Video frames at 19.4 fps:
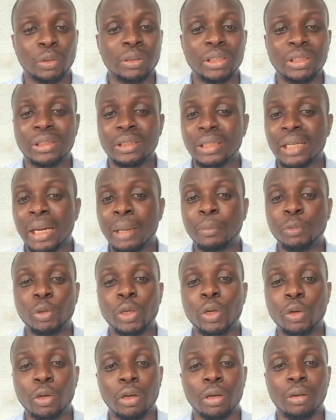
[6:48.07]
on Instagram,
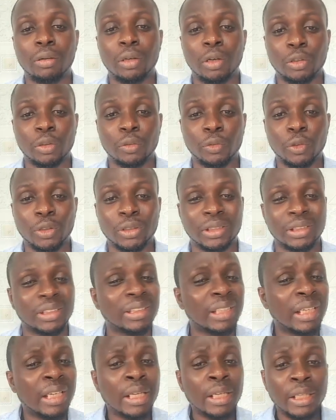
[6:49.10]
do a lot of those
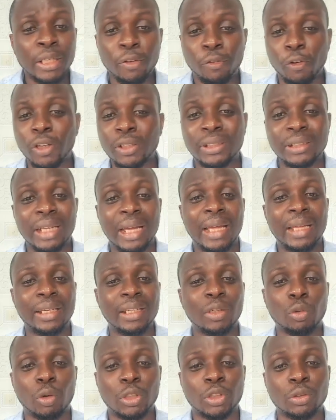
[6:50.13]
things, the first thing I
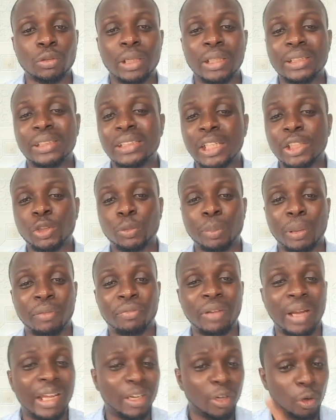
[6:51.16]
did was to register
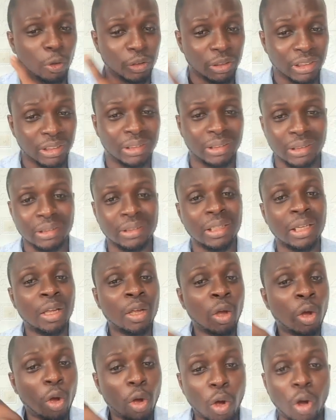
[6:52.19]
Superfly Logistics
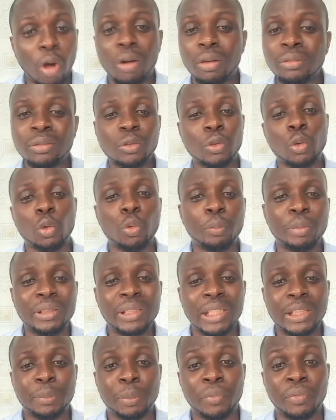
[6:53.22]
on Google
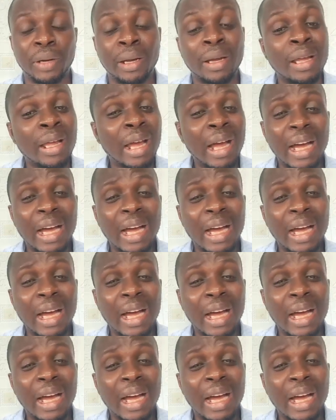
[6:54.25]
Business Profile.